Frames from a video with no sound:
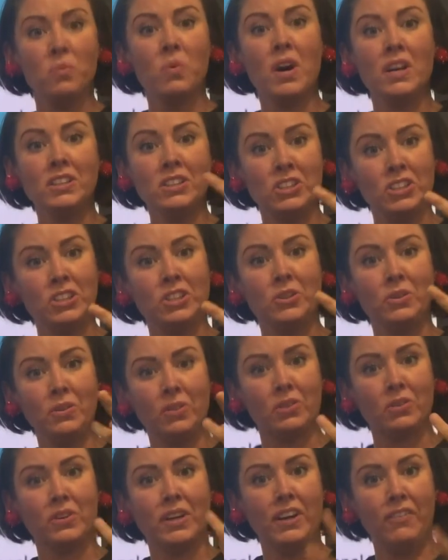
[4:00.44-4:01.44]
1, 2,
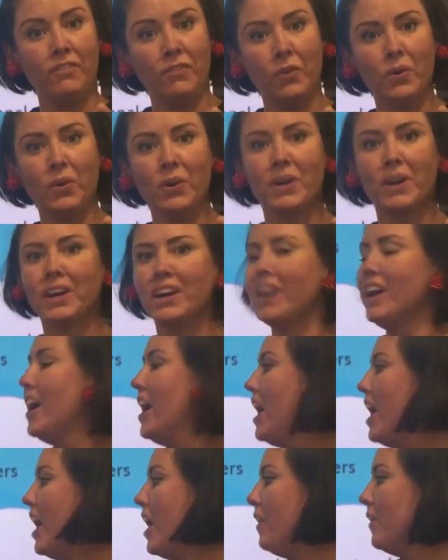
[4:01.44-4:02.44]
3, 4.
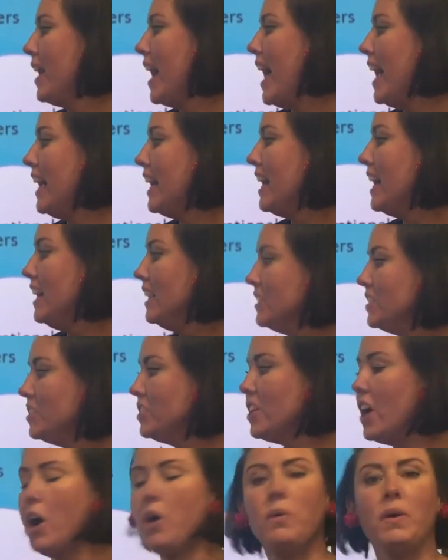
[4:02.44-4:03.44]
Okay,
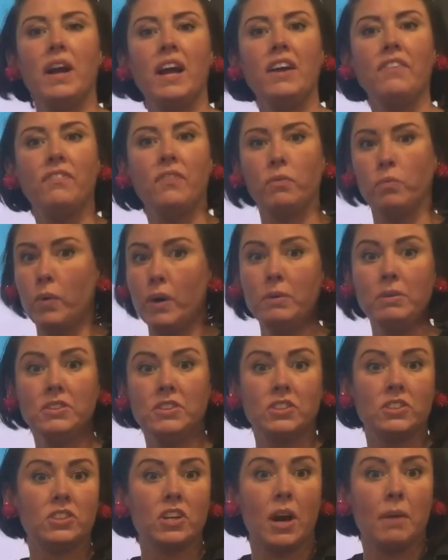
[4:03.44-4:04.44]
so if we would
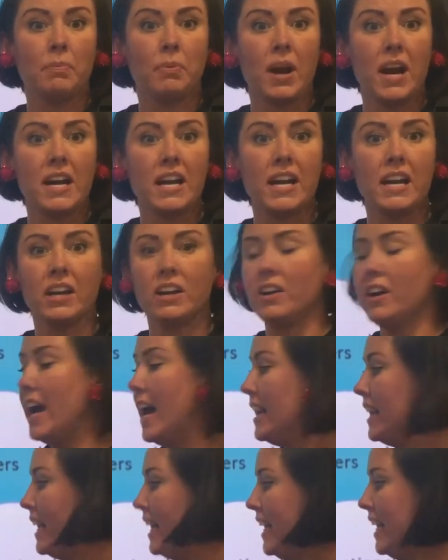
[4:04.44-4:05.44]
stop right here
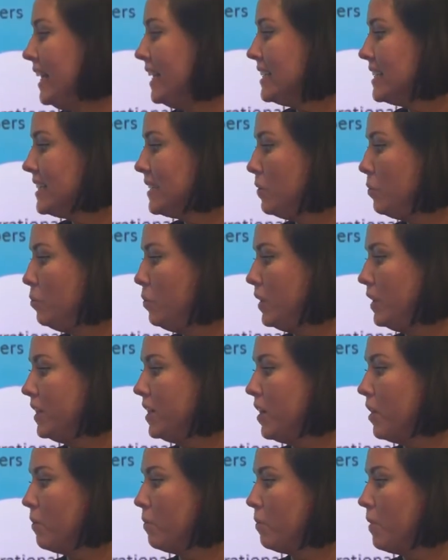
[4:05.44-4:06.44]
and it would
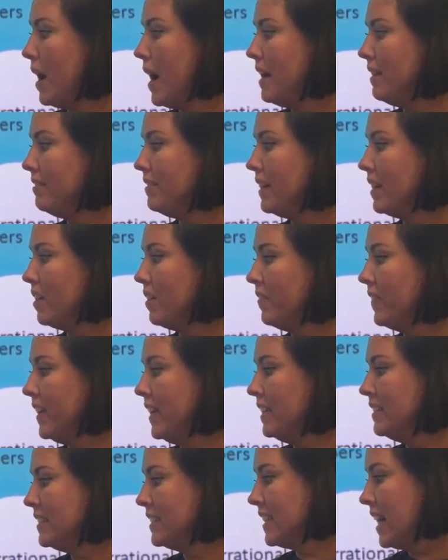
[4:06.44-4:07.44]
go right there on the
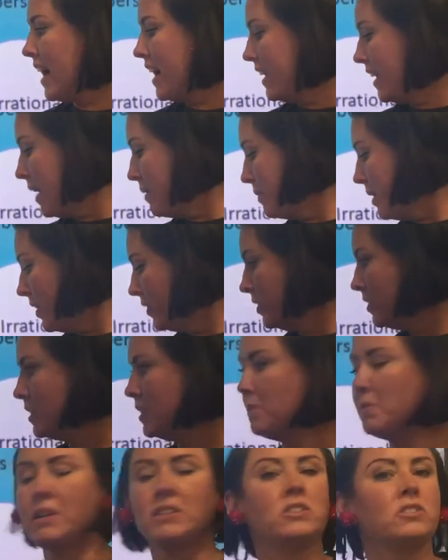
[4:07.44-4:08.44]
inside. I'm not
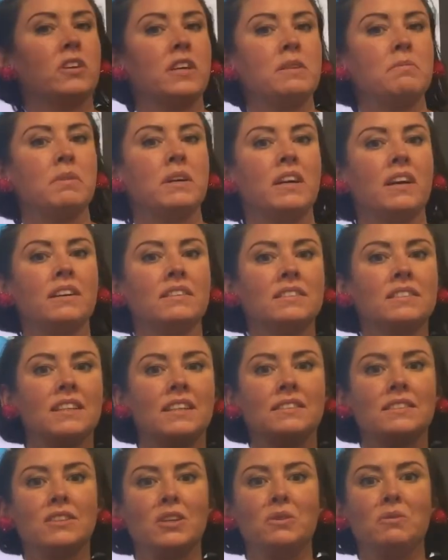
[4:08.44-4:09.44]
using my screen because
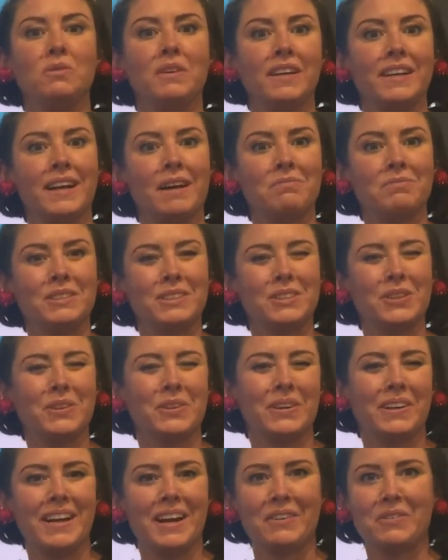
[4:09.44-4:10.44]
it's goofy and I'm still
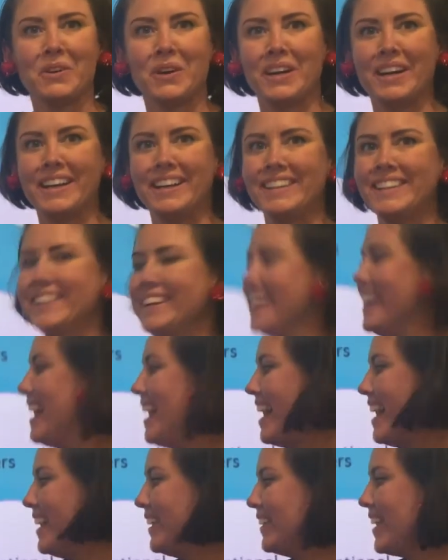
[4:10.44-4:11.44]
learning how to work it.
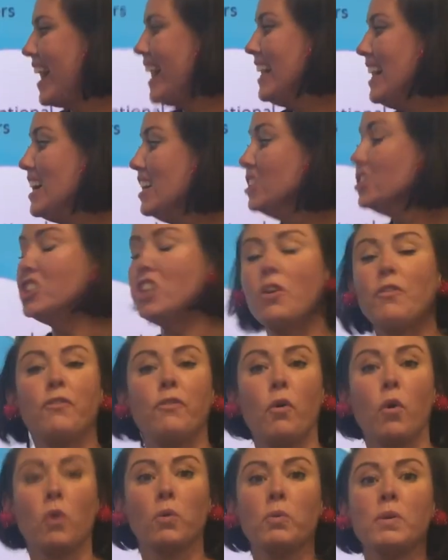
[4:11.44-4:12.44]
Okay, so
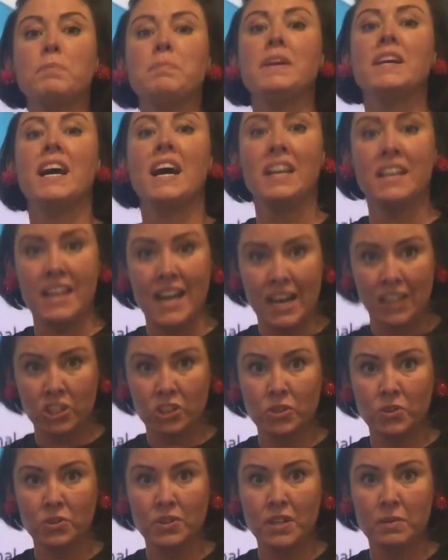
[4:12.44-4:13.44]
4 would be a
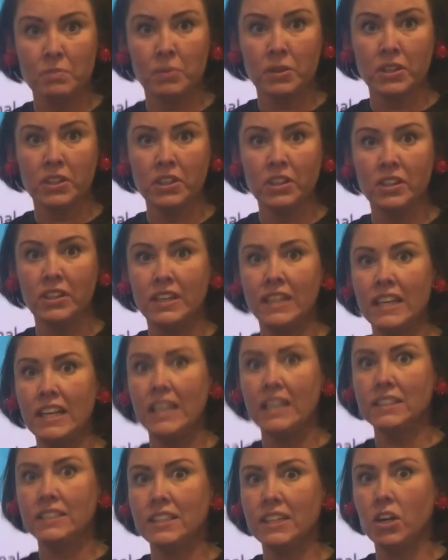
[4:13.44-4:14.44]
natural number.
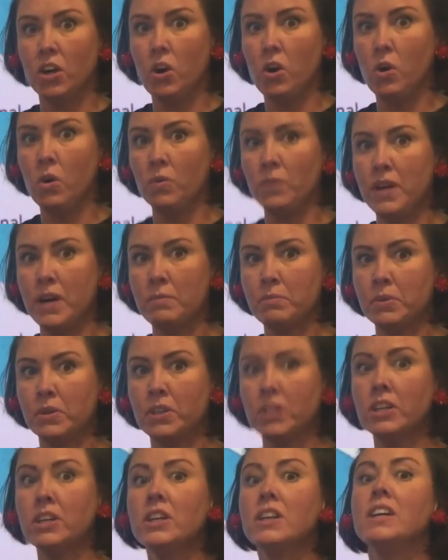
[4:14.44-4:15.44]
Is it a whole
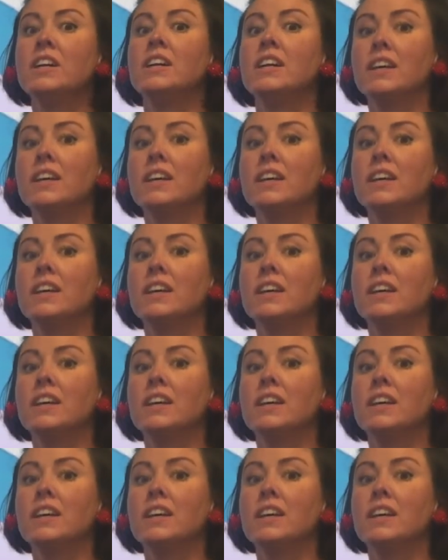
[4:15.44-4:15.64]
number?